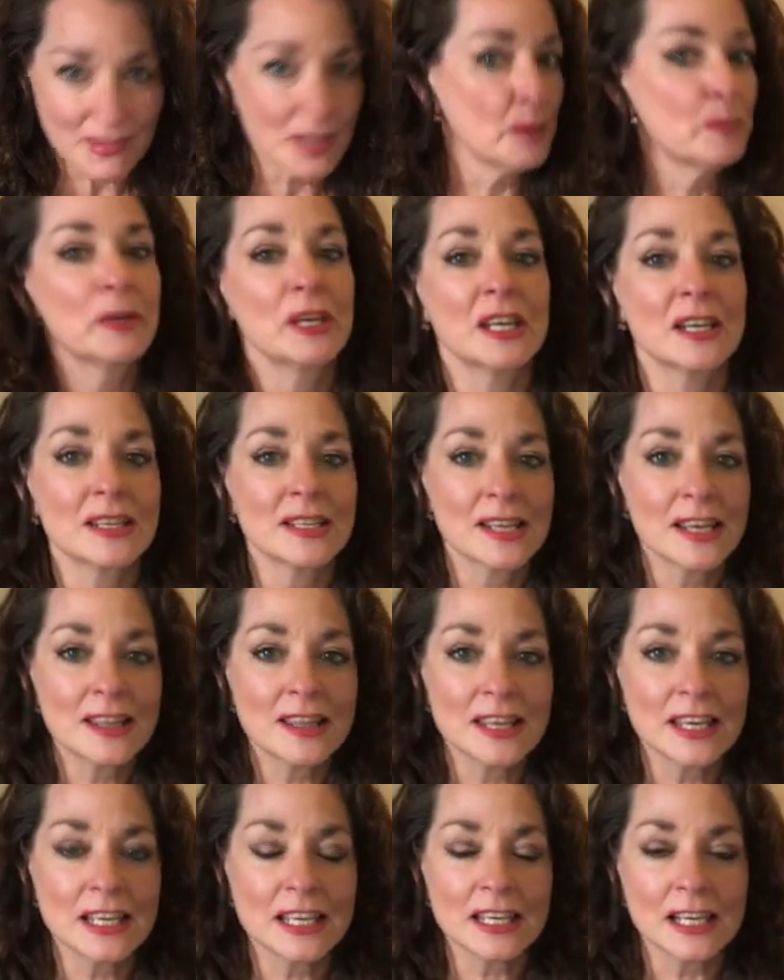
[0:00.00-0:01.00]
because I
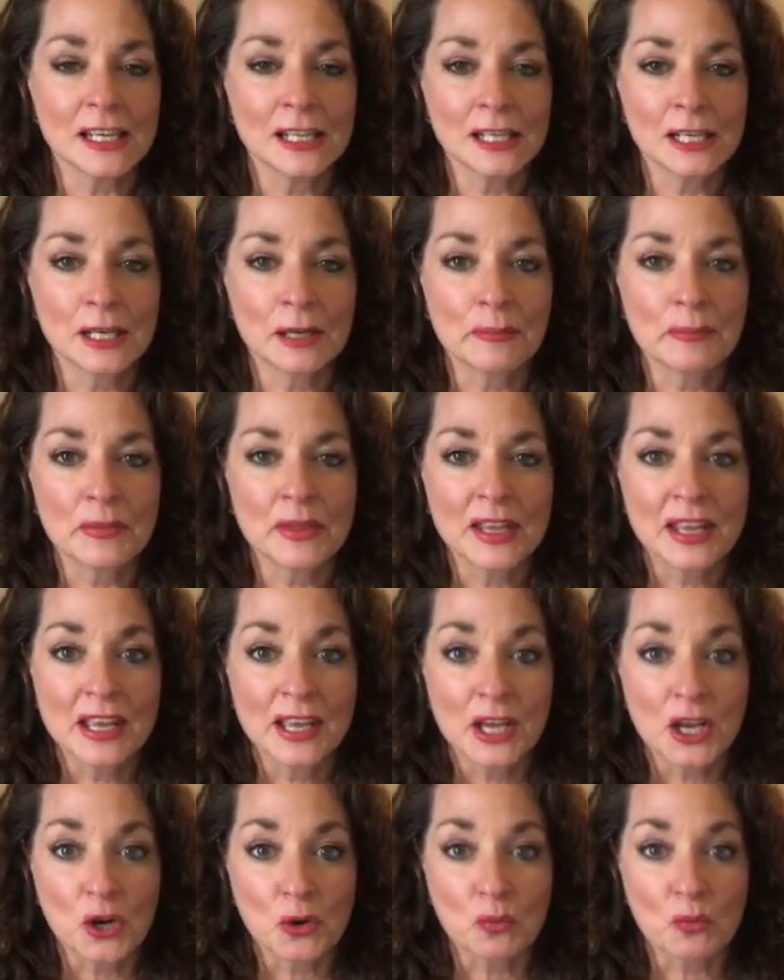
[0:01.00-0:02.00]
think um,
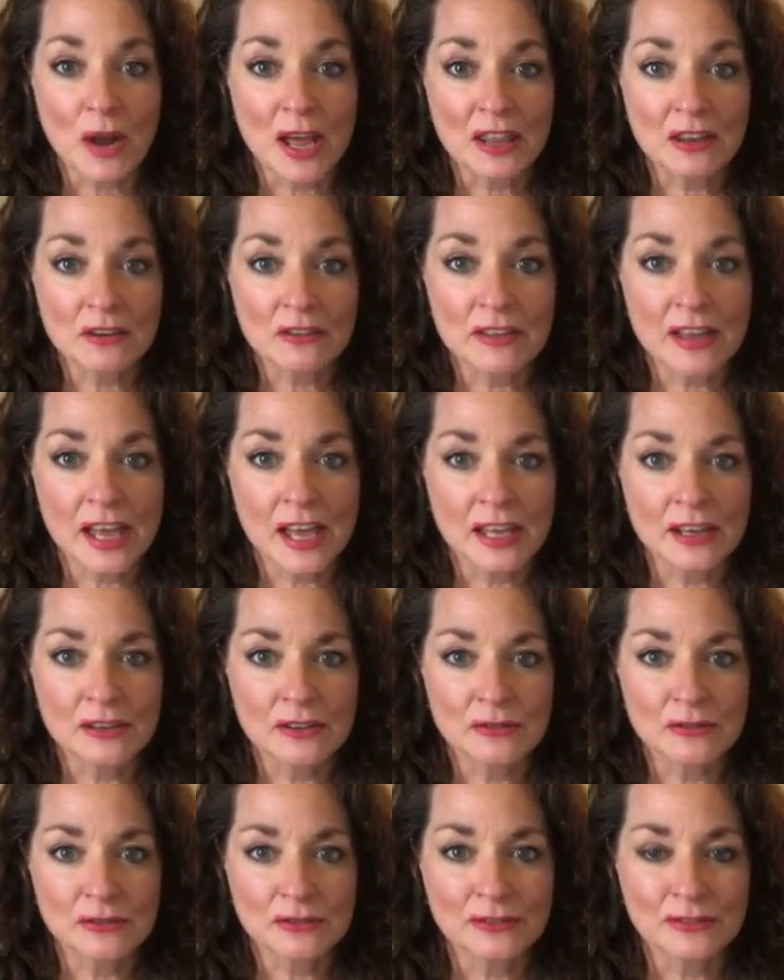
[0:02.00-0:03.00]
rather
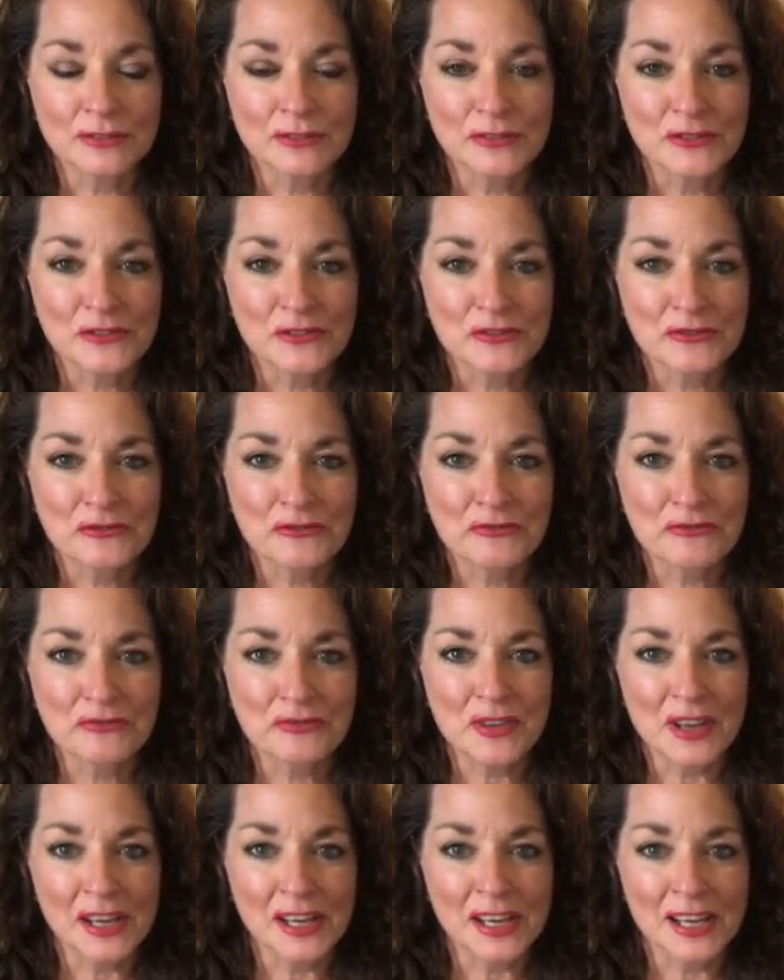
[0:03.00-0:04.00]
than
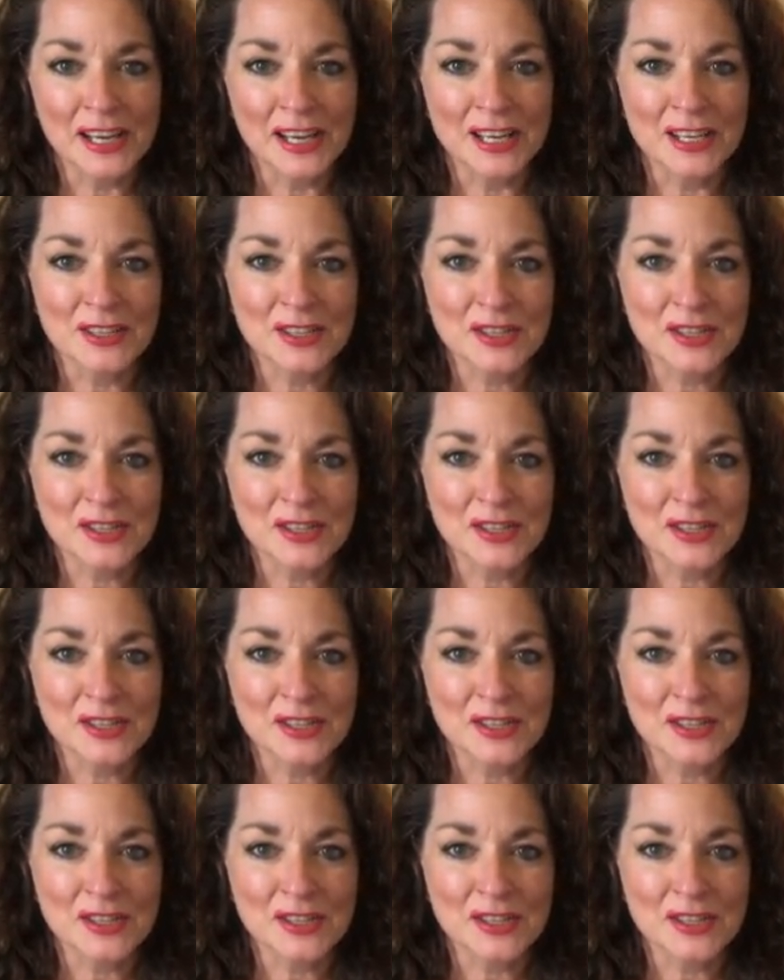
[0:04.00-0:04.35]
uh,